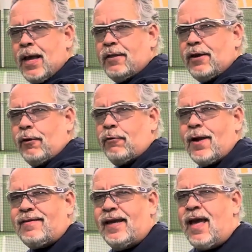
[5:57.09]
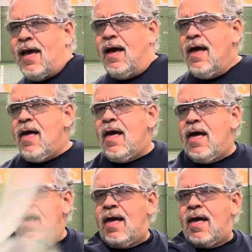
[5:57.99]
They're grunting,
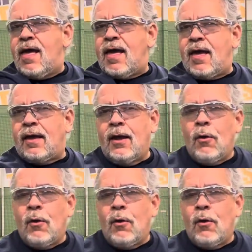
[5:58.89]
huh,